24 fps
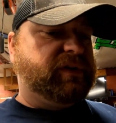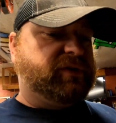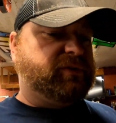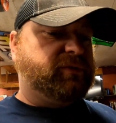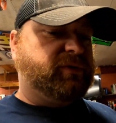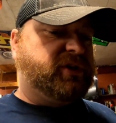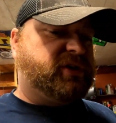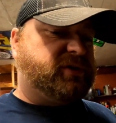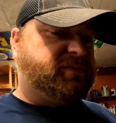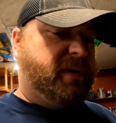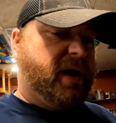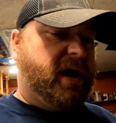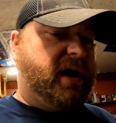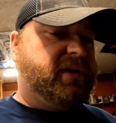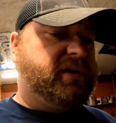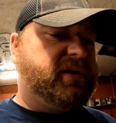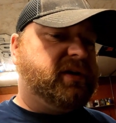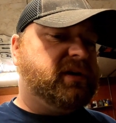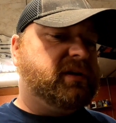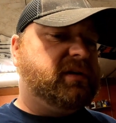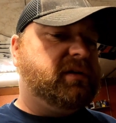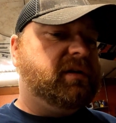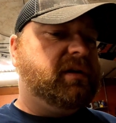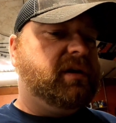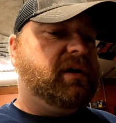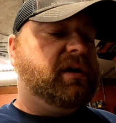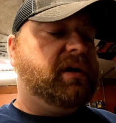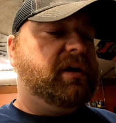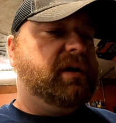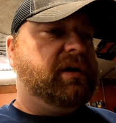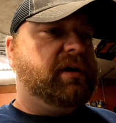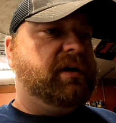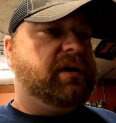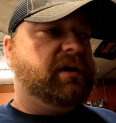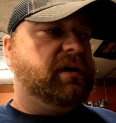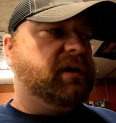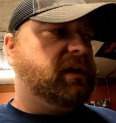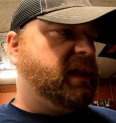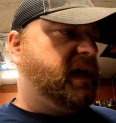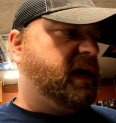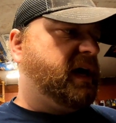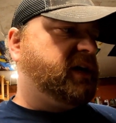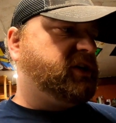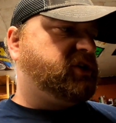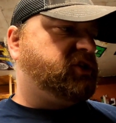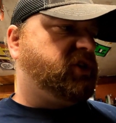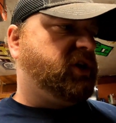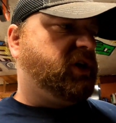responded
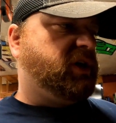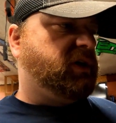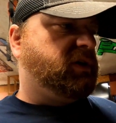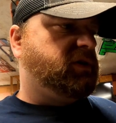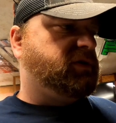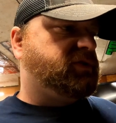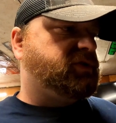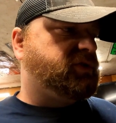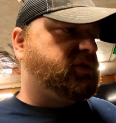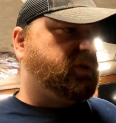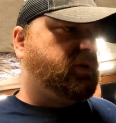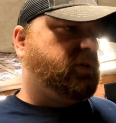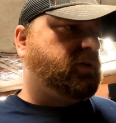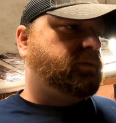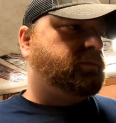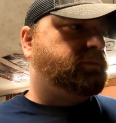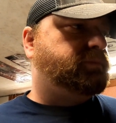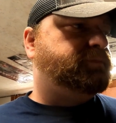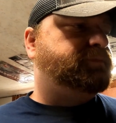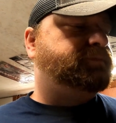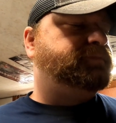last year, so